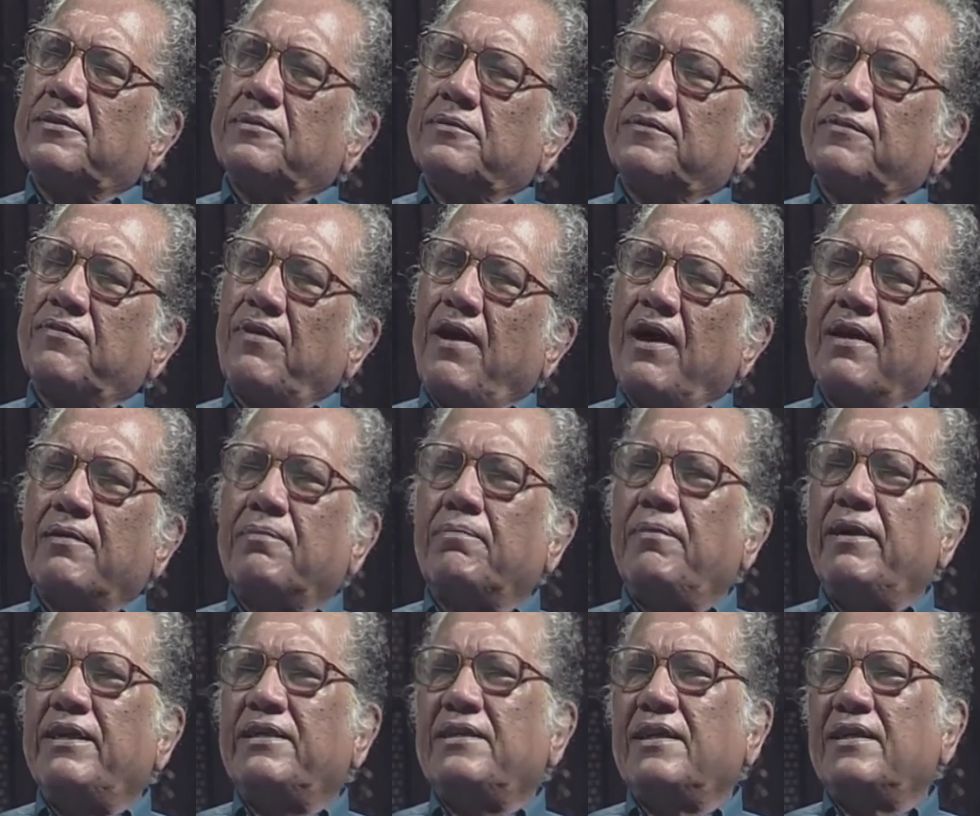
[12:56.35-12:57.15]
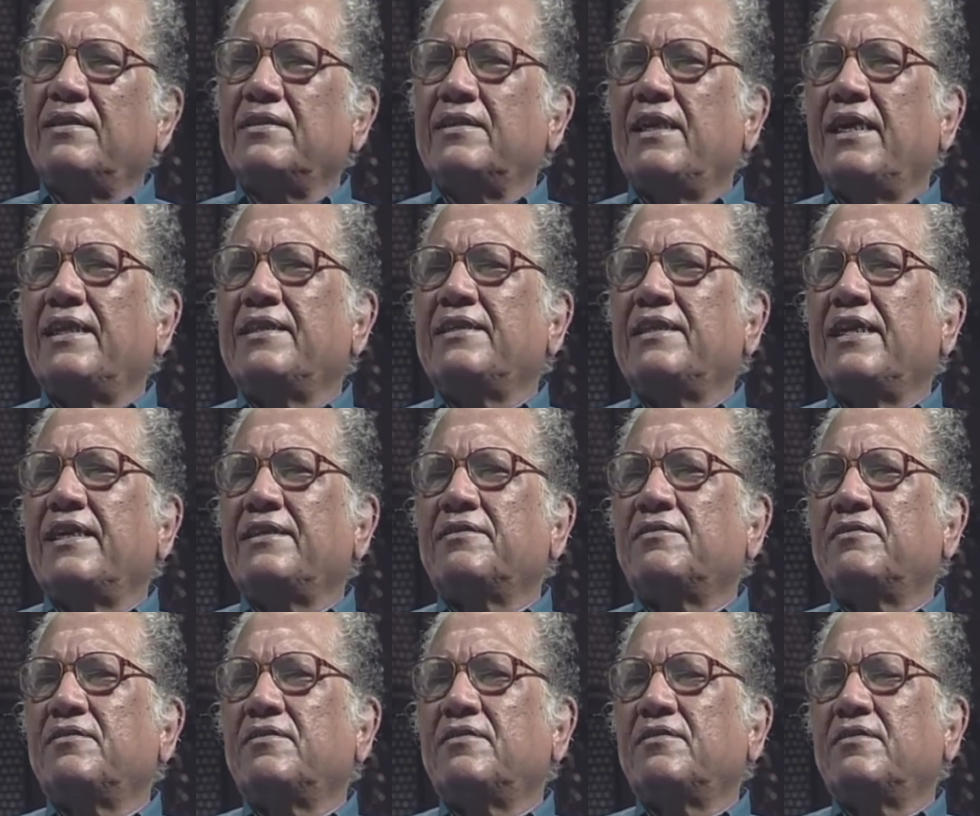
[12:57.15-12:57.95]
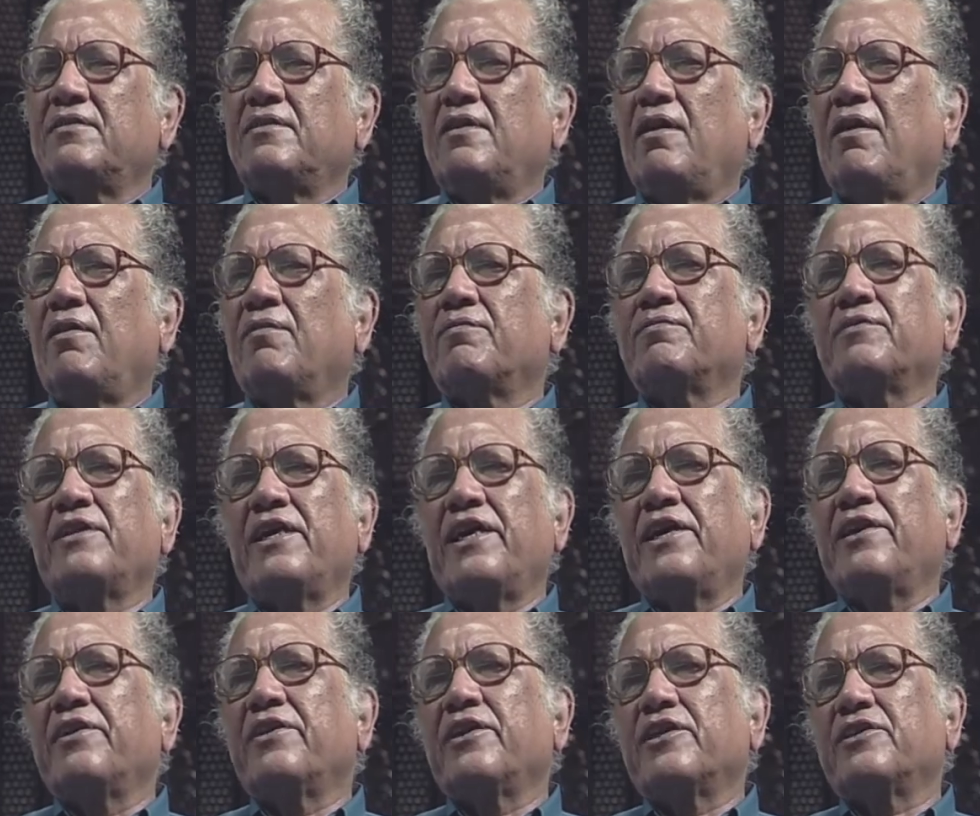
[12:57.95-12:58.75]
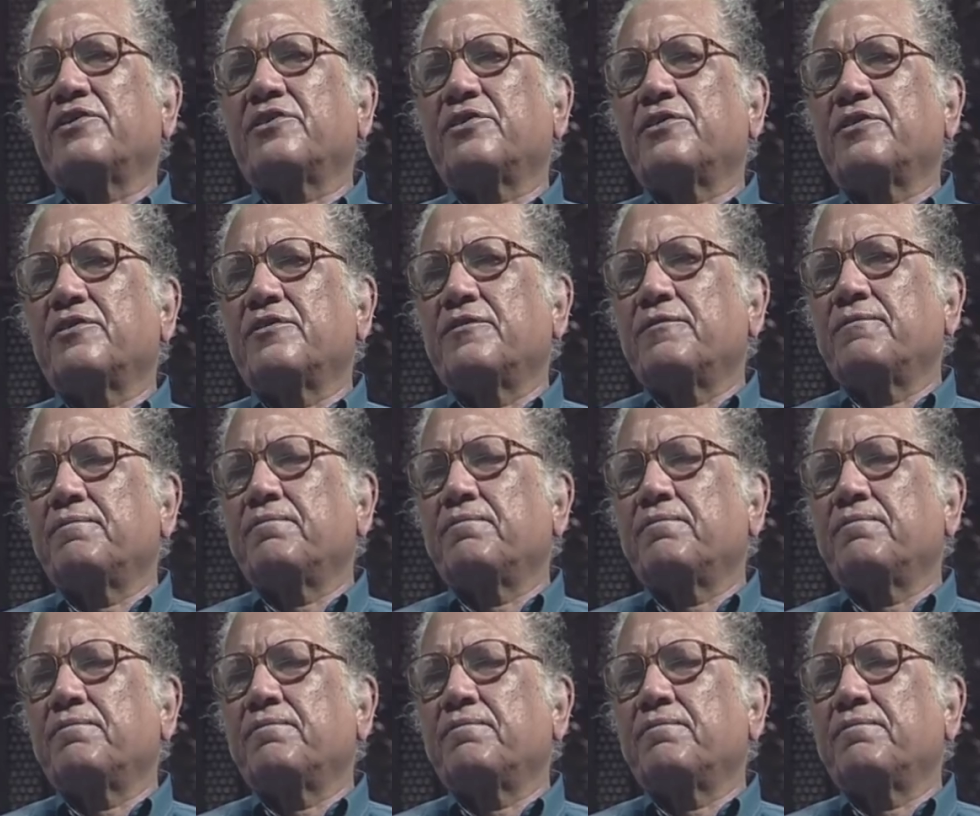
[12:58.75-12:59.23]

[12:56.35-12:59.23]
far better than that of the English.